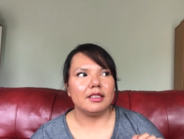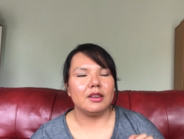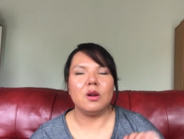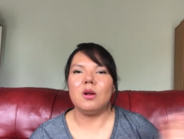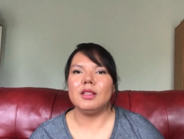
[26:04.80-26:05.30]

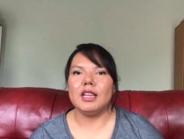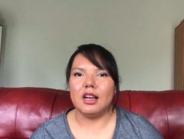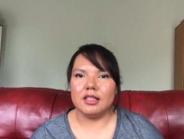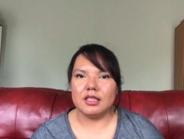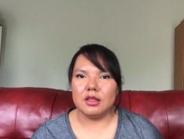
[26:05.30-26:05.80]
you're holding
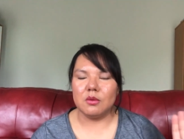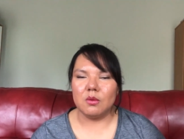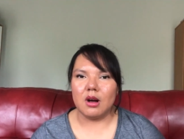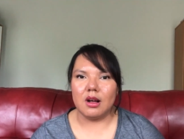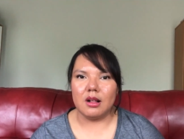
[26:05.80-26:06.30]
on to the
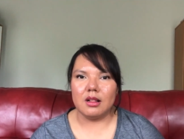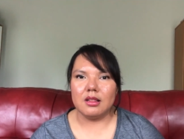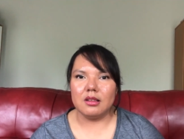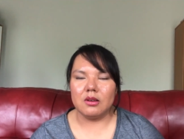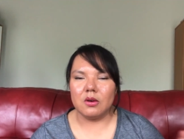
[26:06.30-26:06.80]

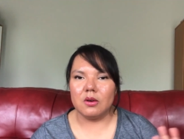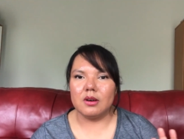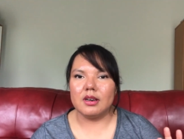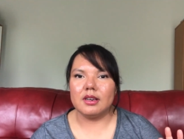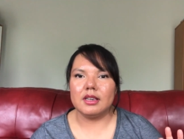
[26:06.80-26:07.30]
wall
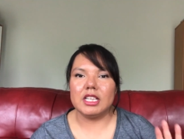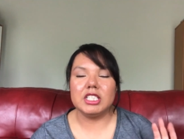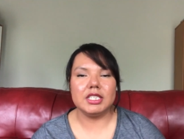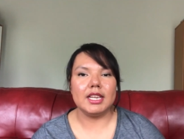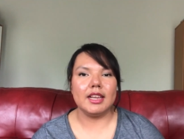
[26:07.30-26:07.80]
or a
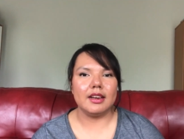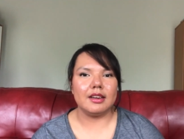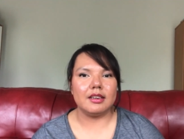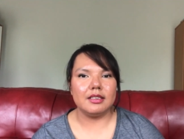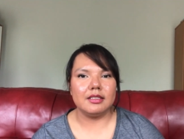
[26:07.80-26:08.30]

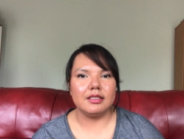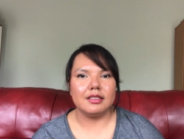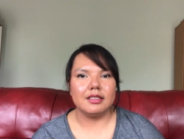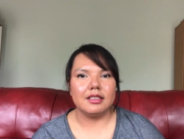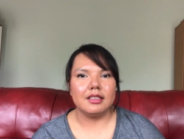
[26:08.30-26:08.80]
chair,
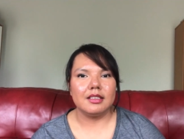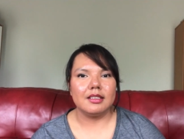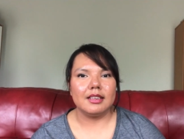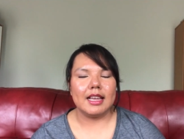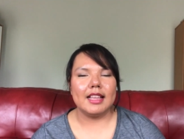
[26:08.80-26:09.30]

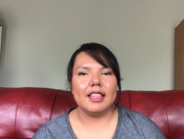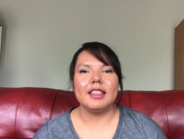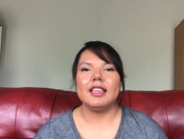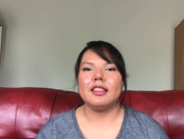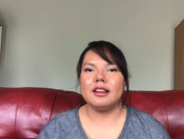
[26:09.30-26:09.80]
and
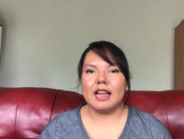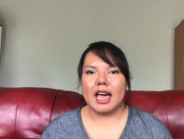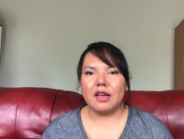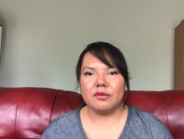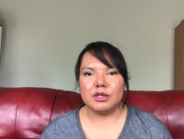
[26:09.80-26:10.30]
then the other
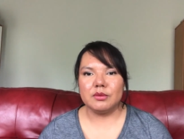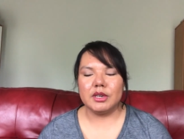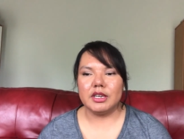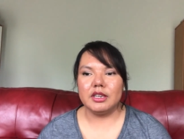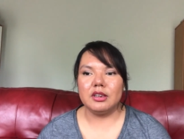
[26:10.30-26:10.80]
half is
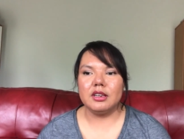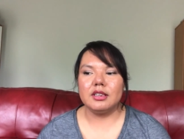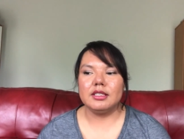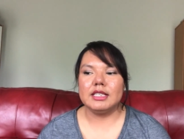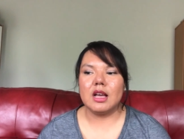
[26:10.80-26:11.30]
where you're
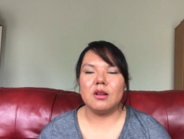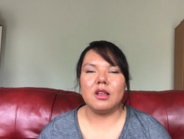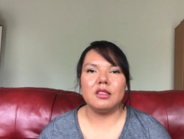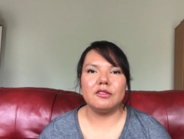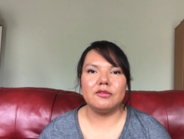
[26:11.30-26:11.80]
down
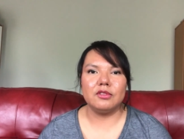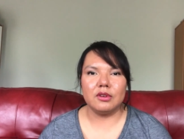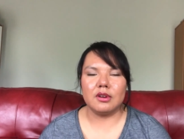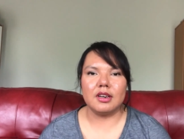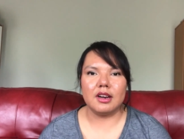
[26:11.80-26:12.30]
on the
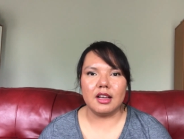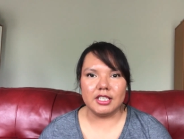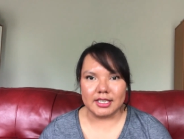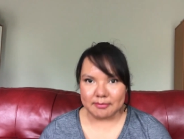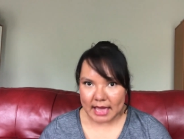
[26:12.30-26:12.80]
floor on
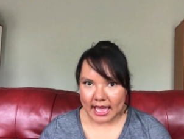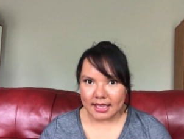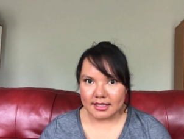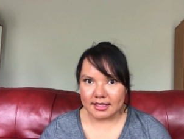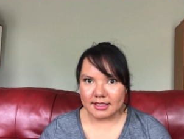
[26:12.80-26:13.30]
your
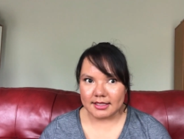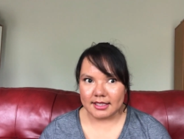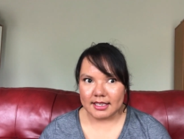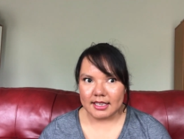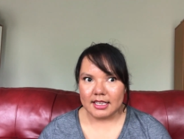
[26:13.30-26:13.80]
mat
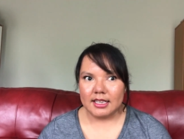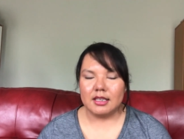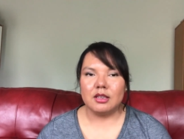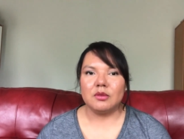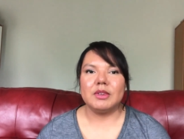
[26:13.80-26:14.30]

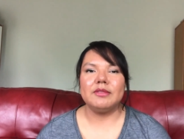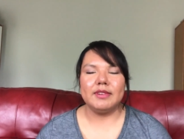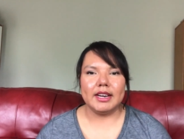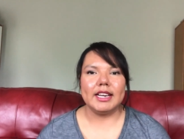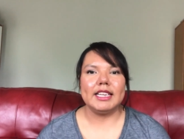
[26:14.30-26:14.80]
with
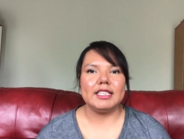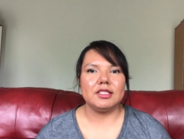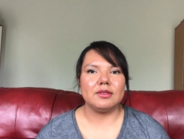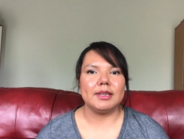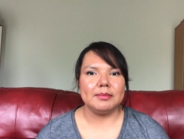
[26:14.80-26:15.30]
very
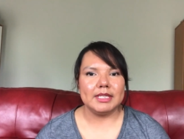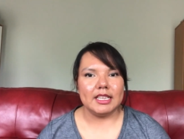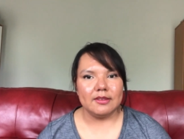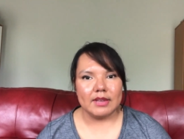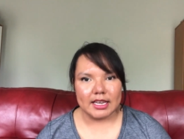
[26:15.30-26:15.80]

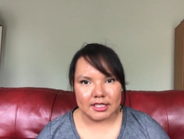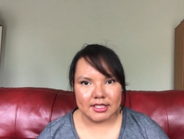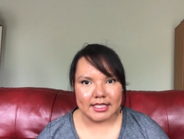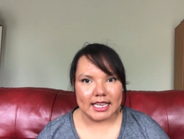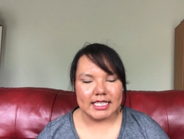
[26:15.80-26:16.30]
descriptive
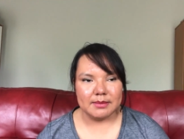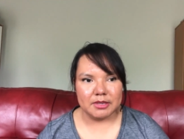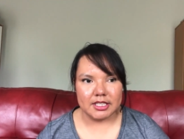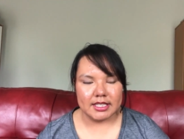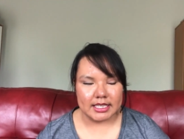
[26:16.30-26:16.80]
exercise
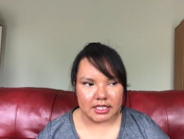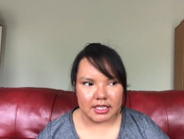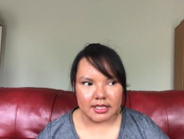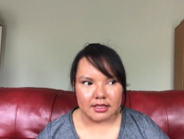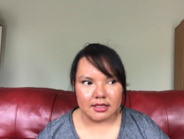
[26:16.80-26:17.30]

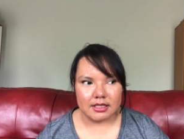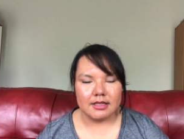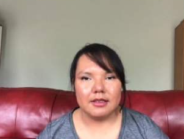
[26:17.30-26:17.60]
positions,